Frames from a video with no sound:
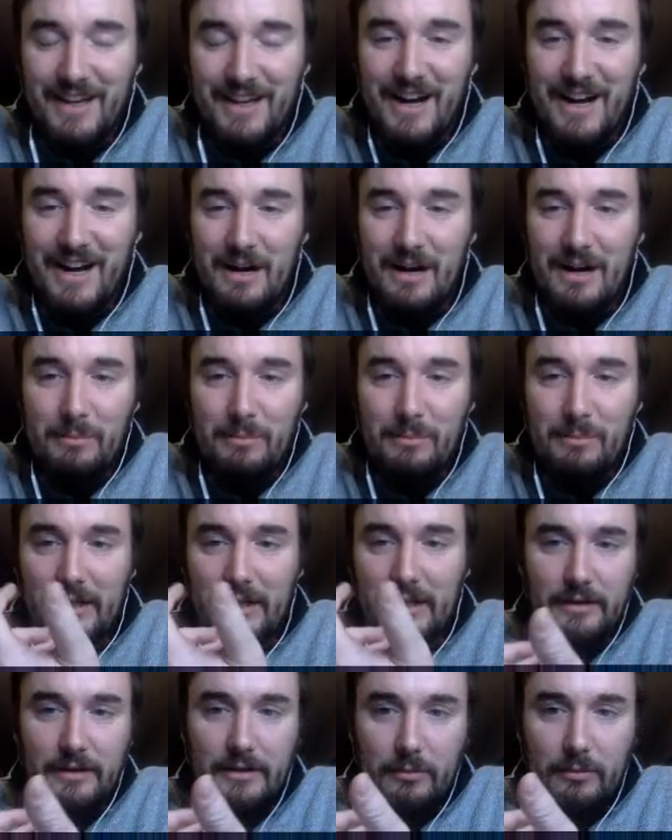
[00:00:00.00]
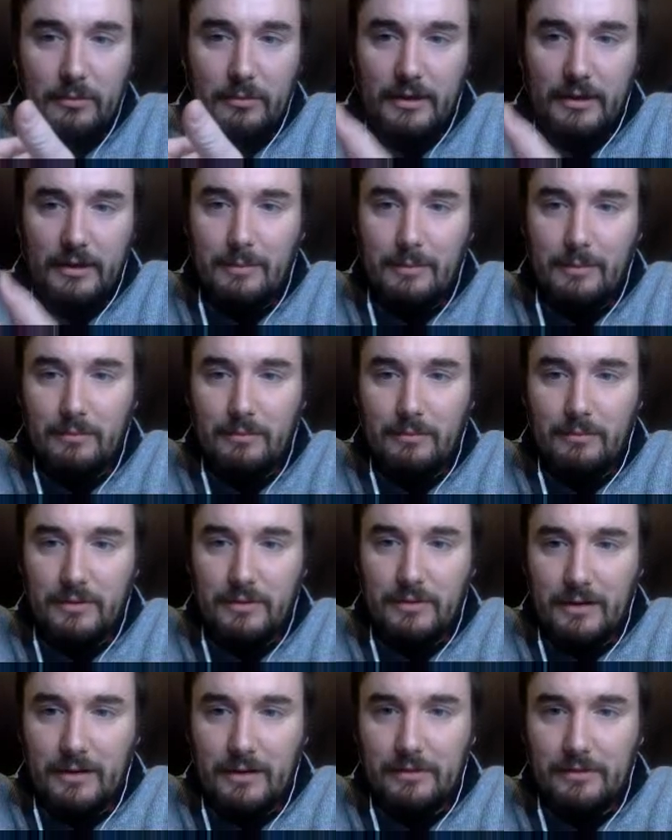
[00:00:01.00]
But another one, I mean, we
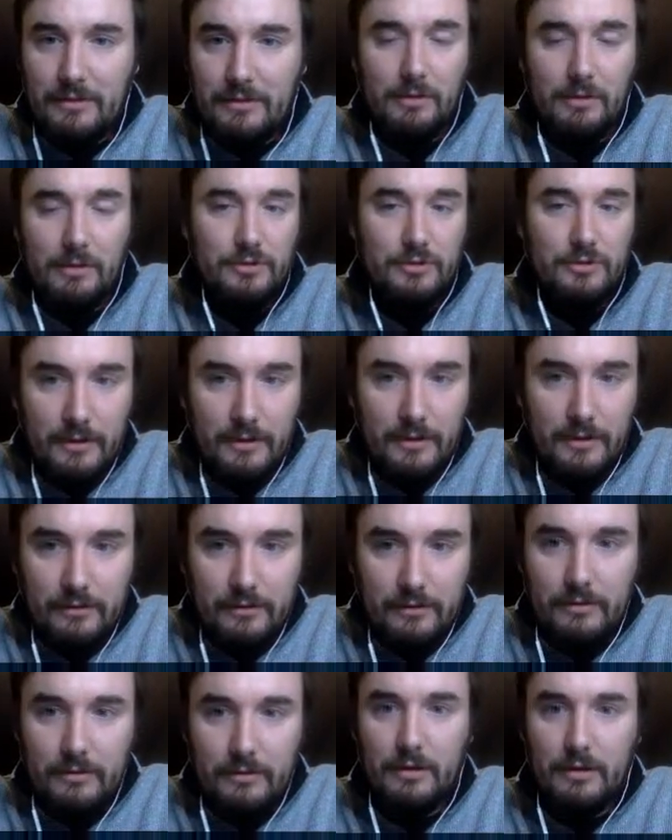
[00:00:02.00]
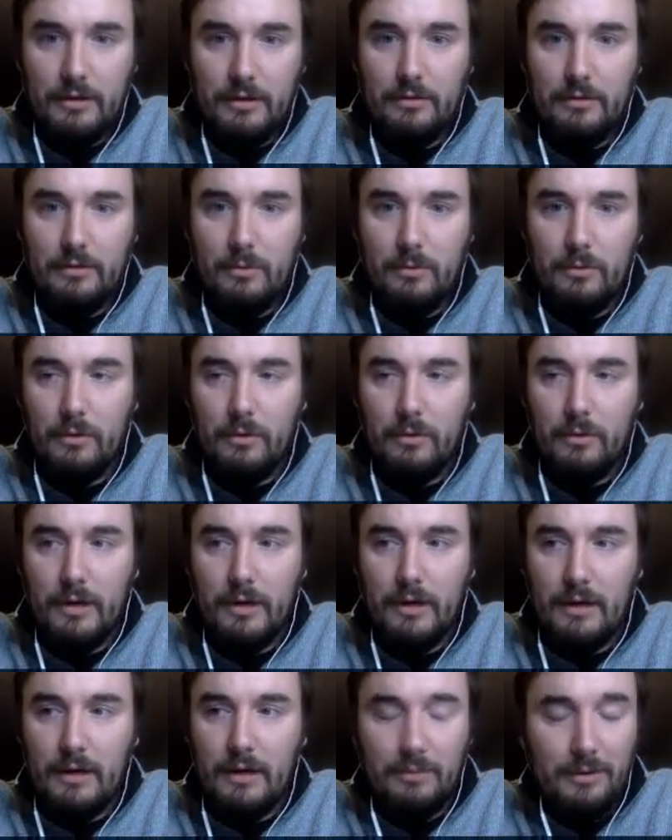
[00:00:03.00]
talked about swell sharks, you know,
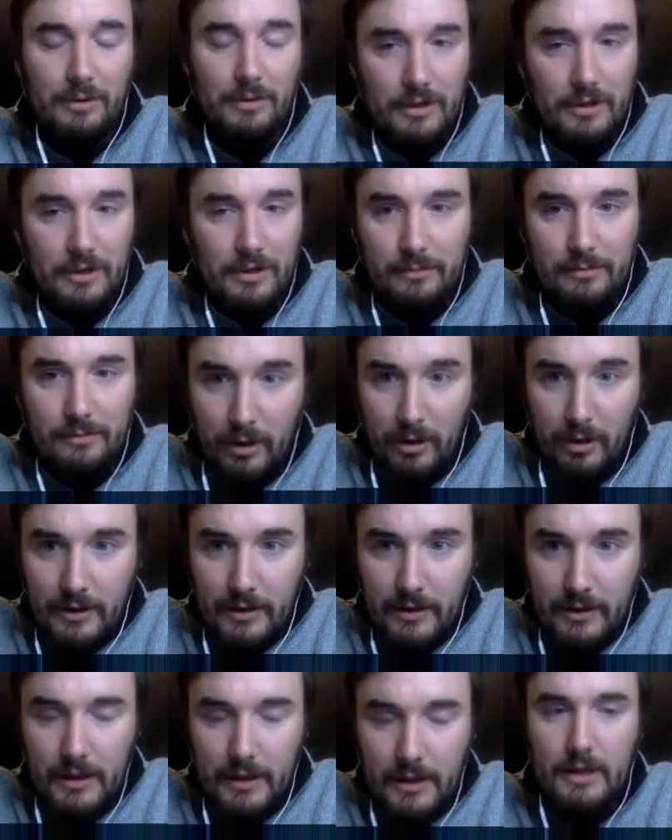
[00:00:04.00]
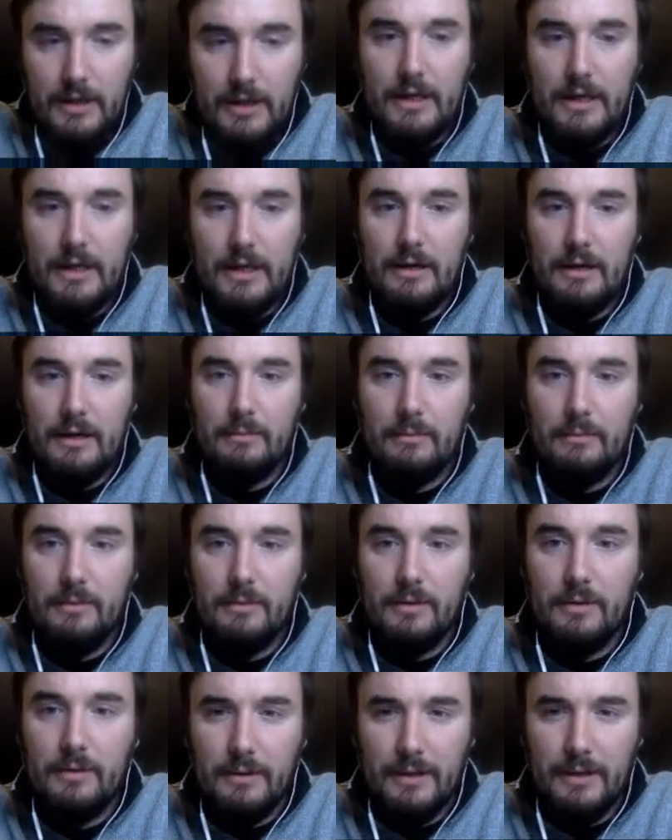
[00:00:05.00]
or swell sharks bark, you
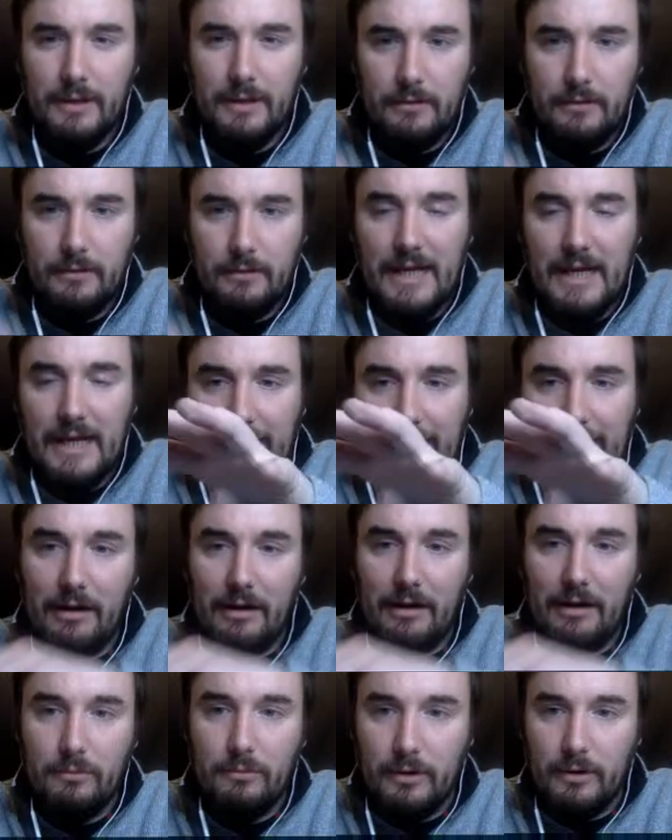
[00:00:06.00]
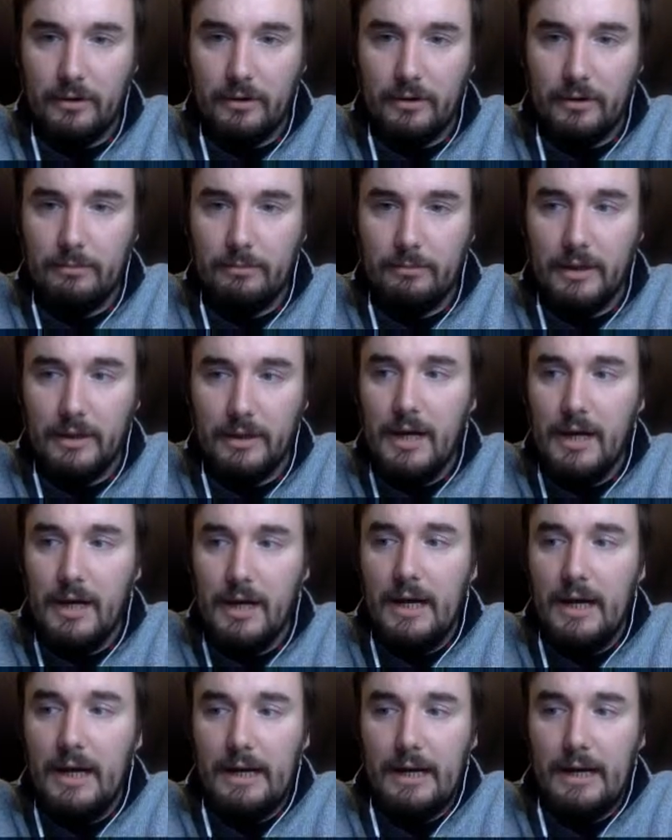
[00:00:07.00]
know, where they are taken out of the water. But
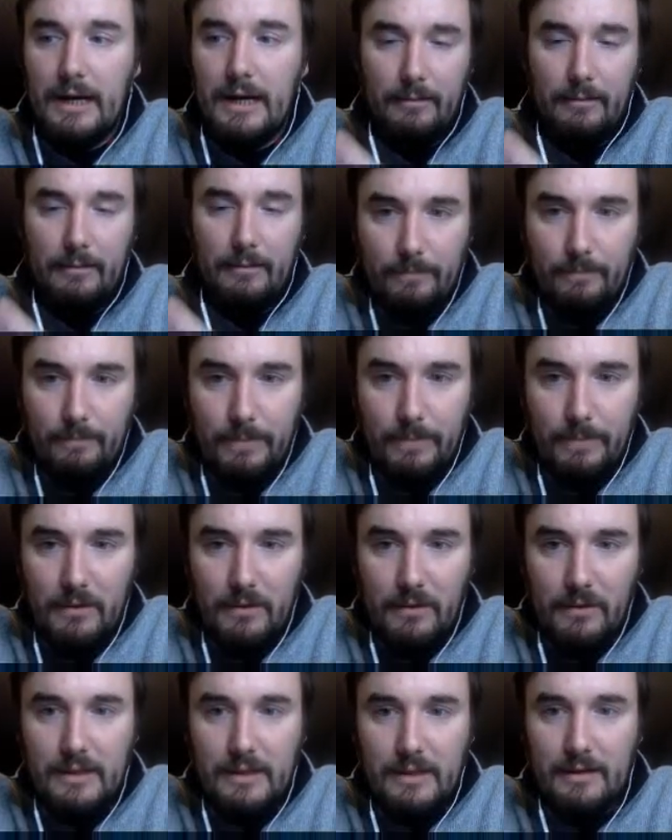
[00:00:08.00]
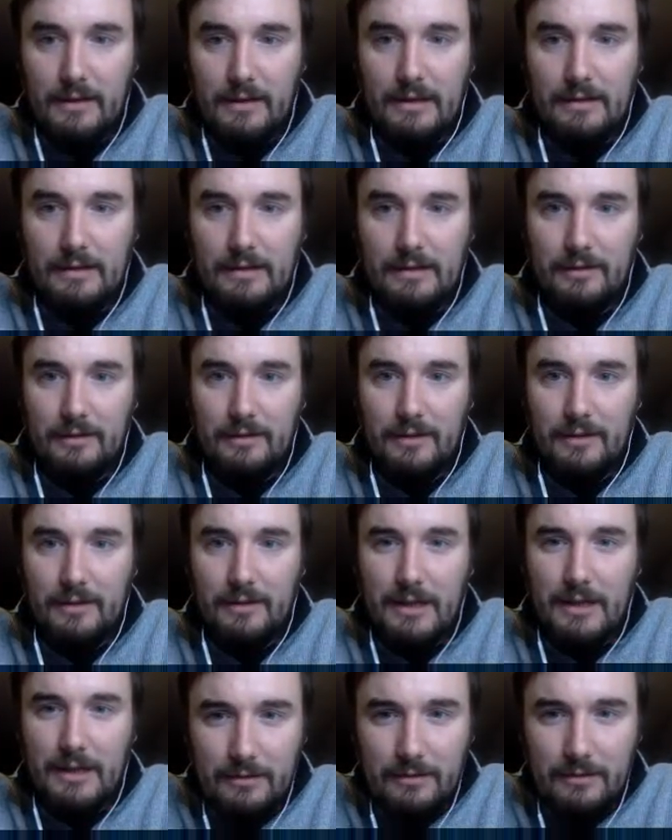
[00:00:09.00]
you know, that it's like
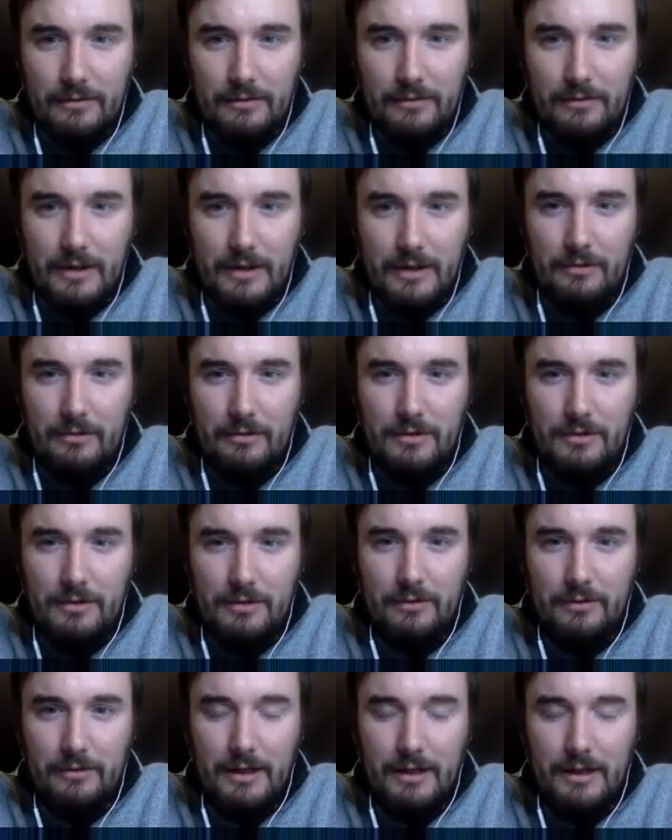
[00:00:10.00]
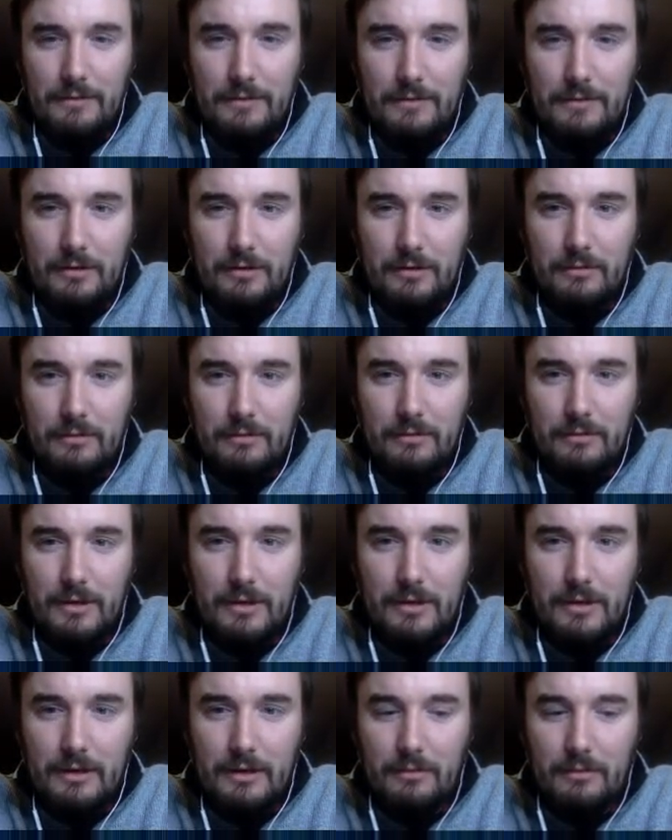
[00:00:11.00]
there's a lot of creatures that, even though, you
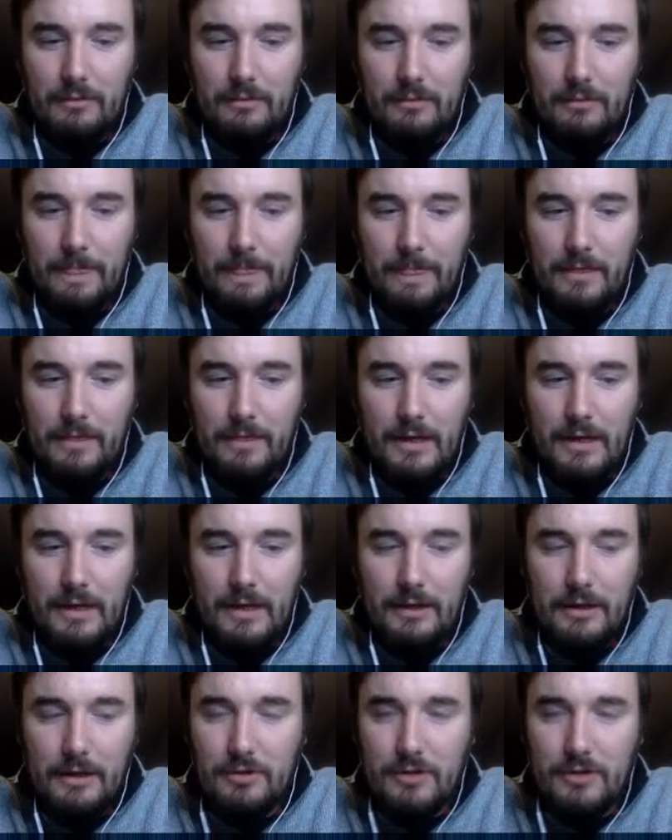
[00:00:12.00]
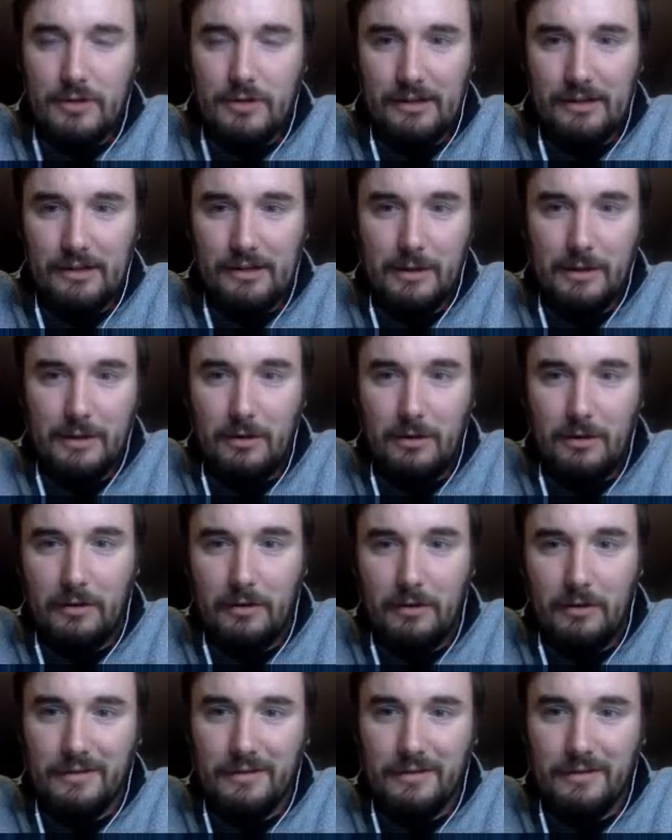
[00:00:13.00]
know, the ocean has been called